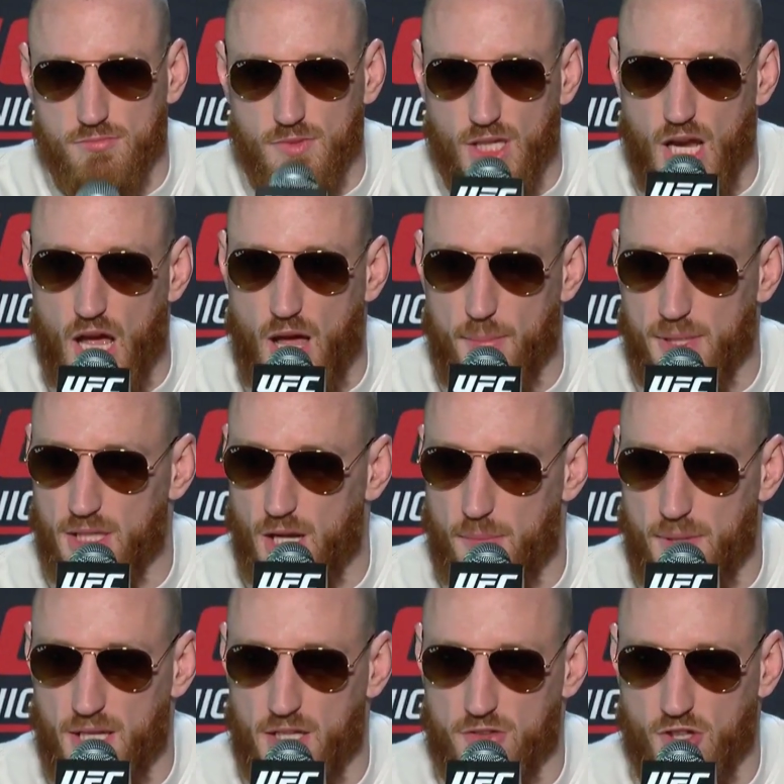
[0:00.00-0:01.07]
Yeah, I mean, I
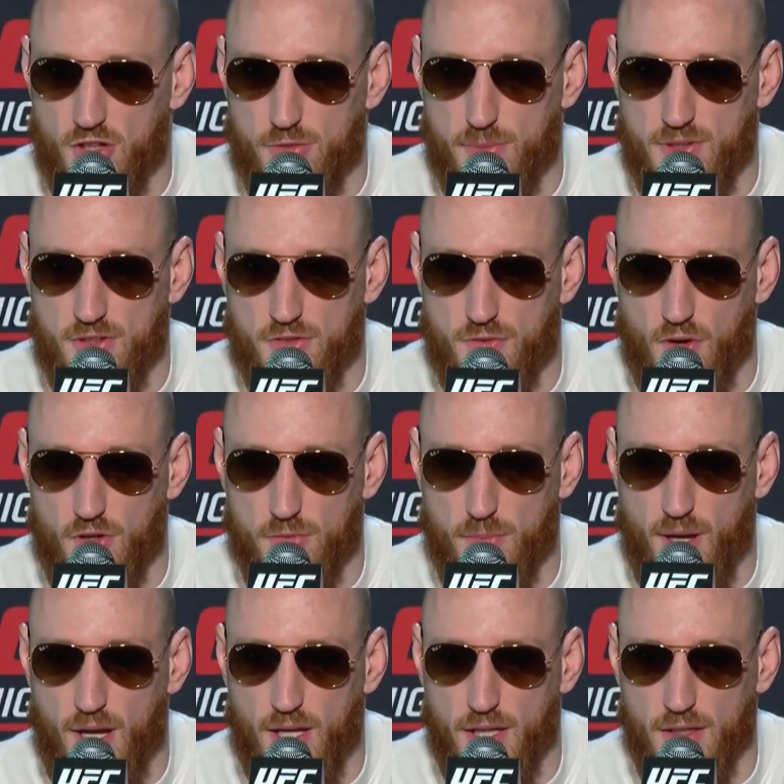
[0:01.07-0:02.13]
made adjustments as far as
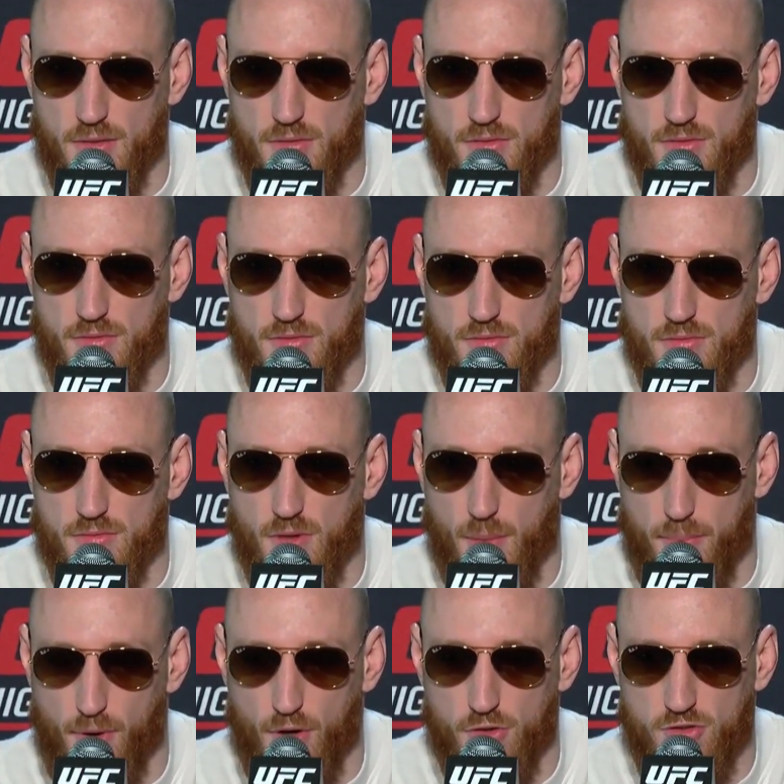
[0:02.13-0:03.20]
my
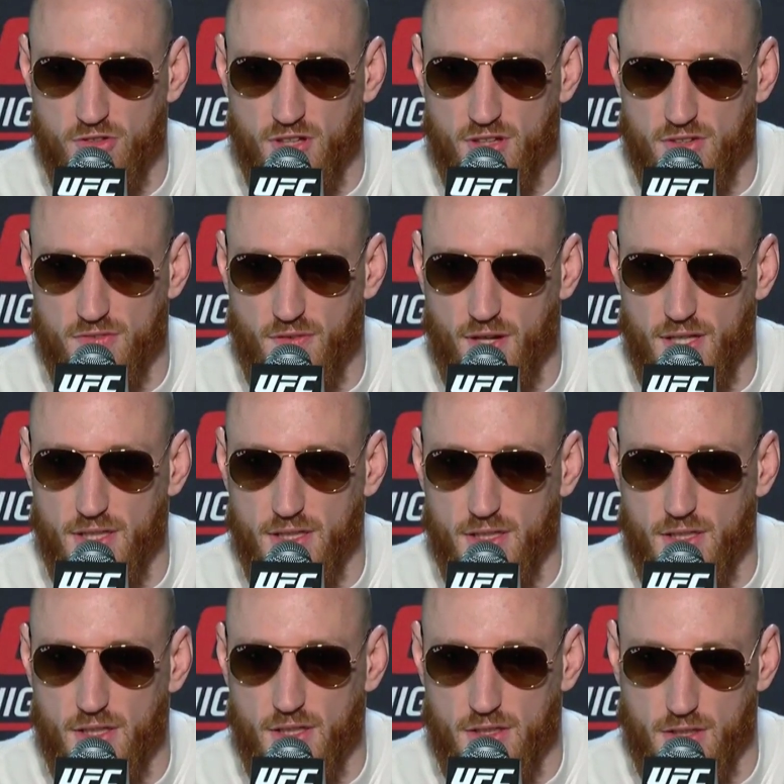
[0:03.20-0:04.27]
approach to this fight,
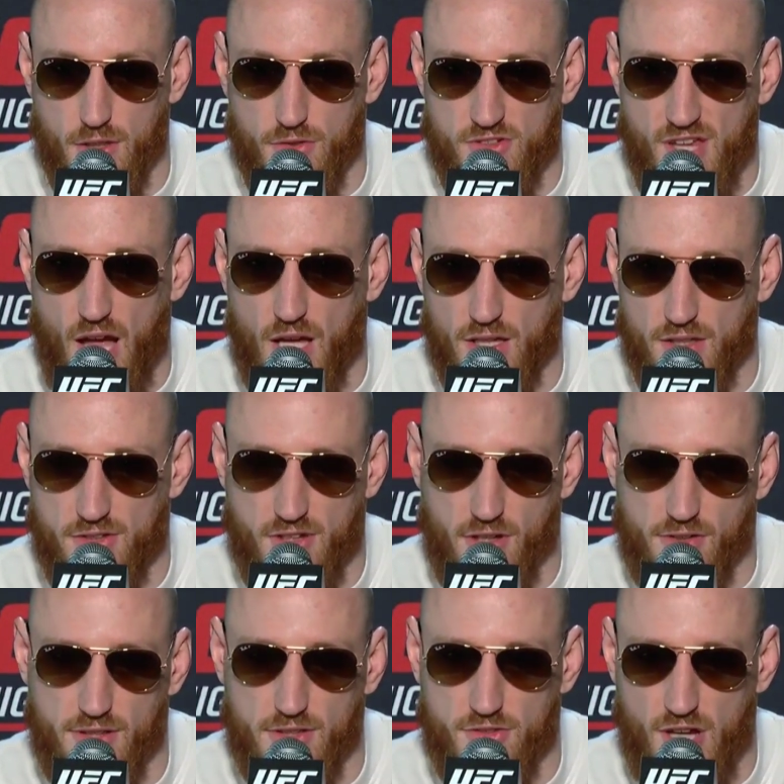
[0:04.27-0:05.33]
you know,
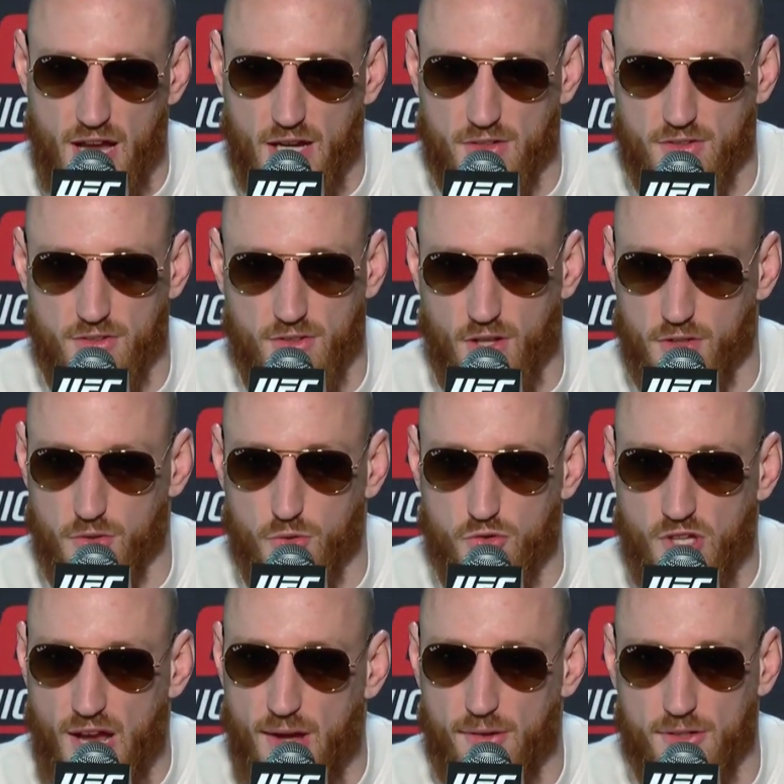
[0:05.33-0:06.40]
stylistically. Jack's a new
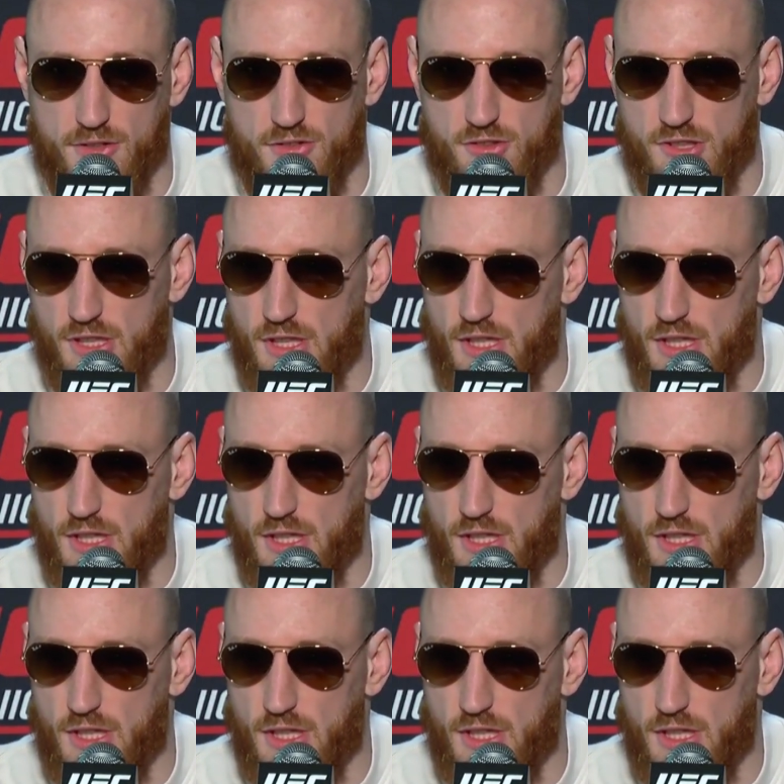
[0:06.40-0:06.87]
challenge.